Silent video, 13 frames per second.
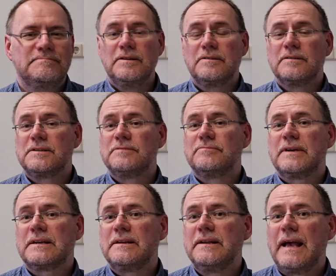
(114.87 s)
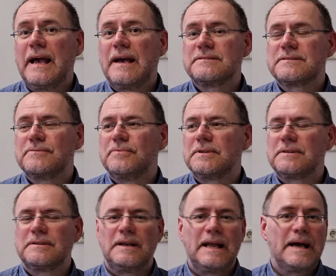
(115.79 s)
You could directly ask
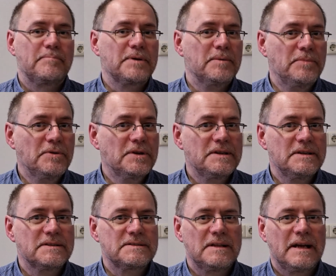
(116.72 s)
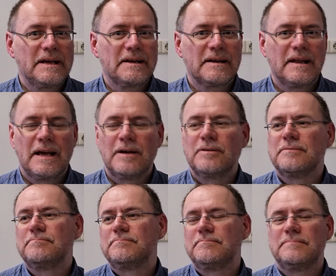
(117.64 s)
what the lab community is like and
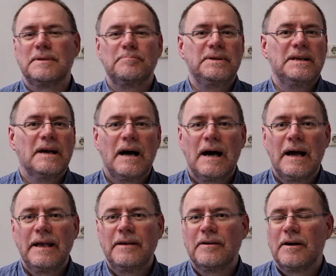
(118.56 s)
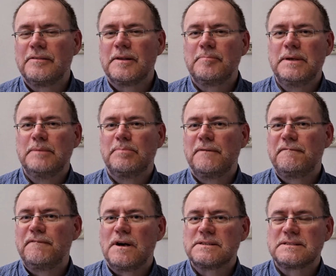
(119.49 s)
how the PI or other people
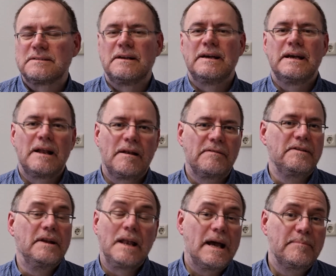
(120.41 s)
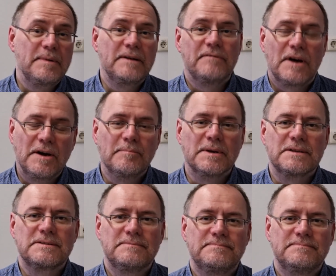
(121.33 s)
foster a healthy lab environment.